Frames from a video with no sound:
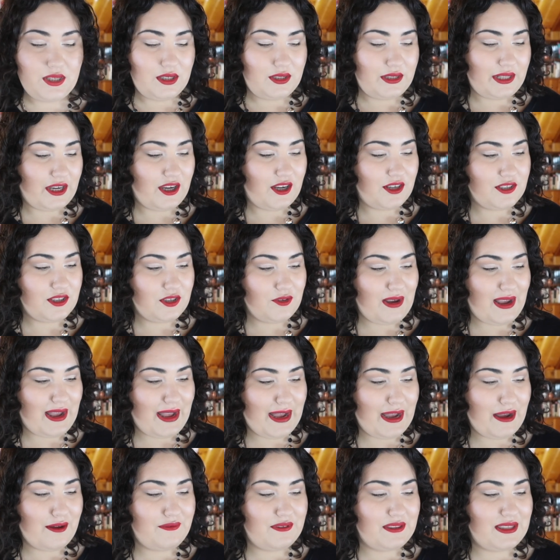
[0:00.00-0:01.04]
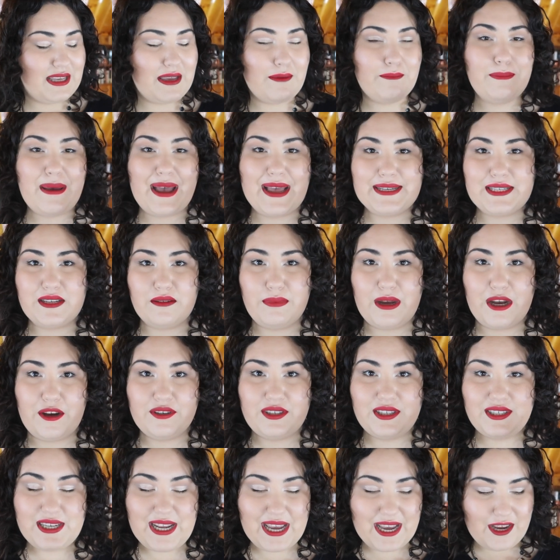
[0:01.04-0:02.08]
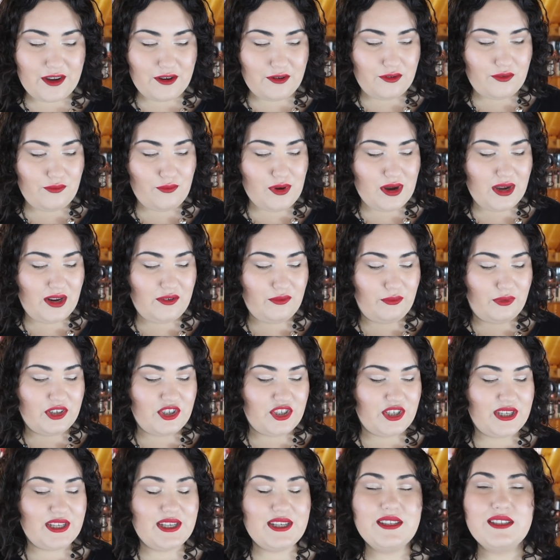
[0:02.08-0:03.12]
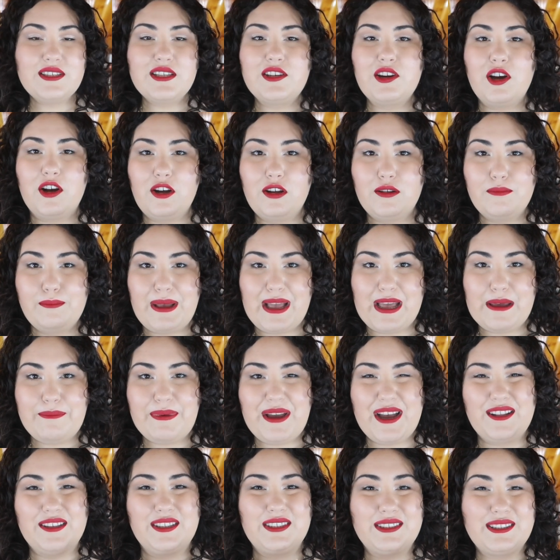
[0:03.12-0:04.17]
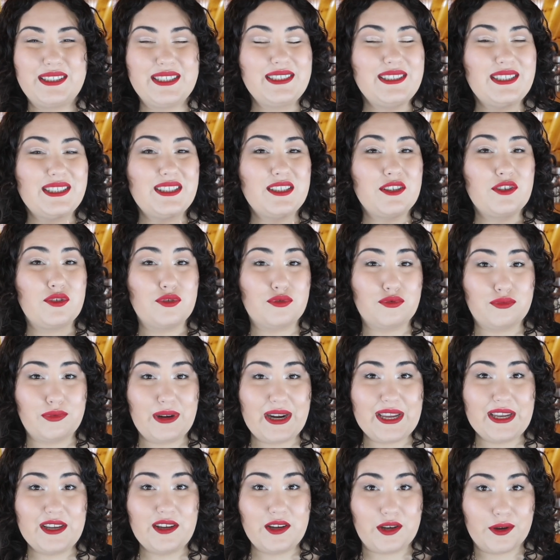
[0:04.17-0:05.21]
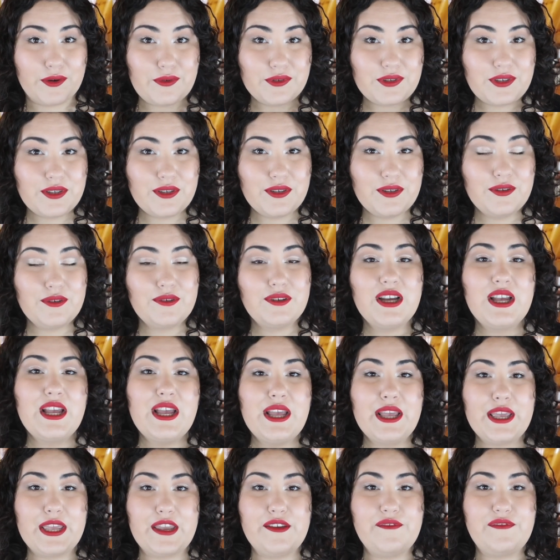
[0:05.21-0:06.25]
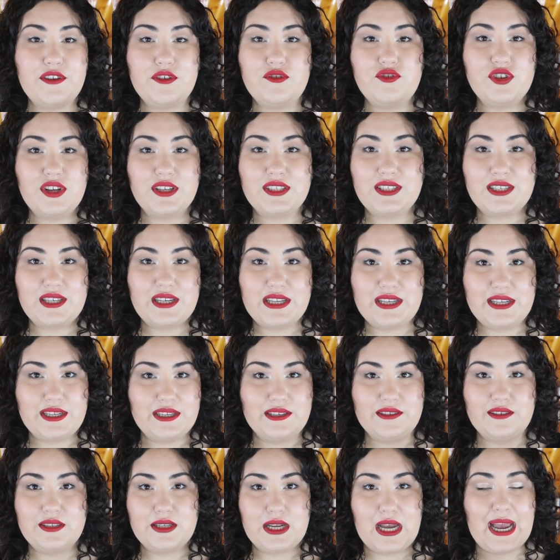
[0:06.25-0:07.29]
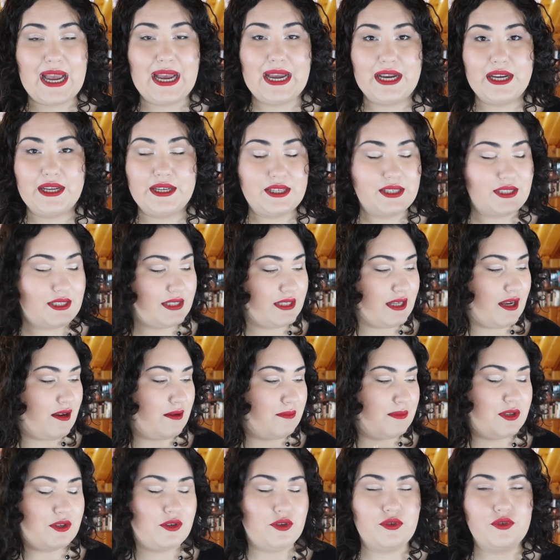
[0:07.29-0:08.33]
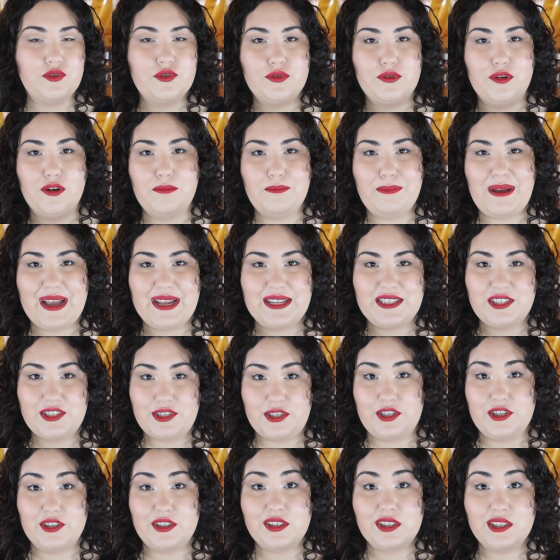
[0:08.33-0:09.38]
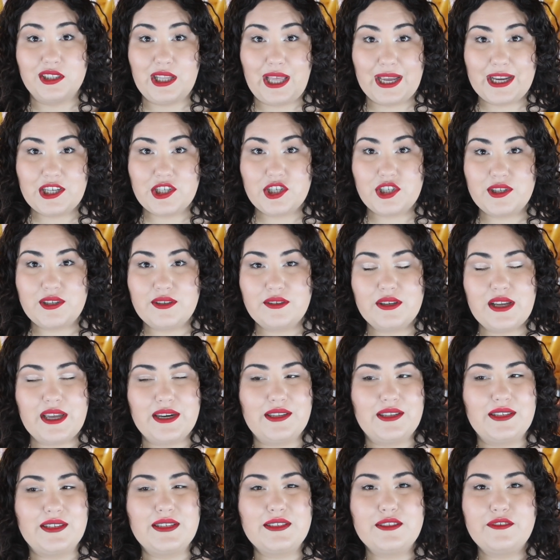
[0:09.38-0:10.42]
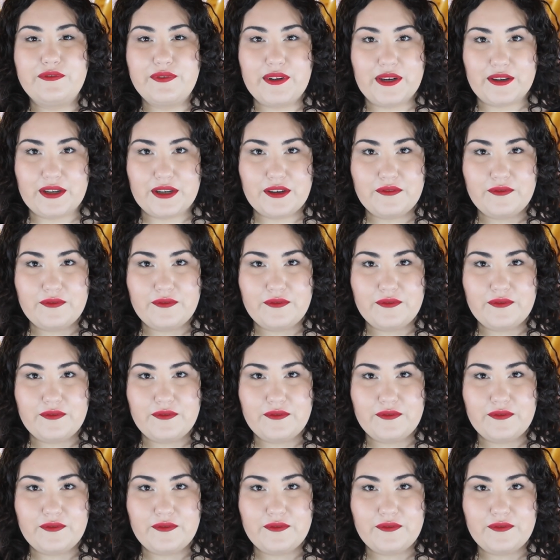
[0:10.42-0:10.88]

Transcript: They also have the Matte About Town one, which is an all matte palette. This is a great go-to if you just need to add some neutral mattes to your collection, and it's very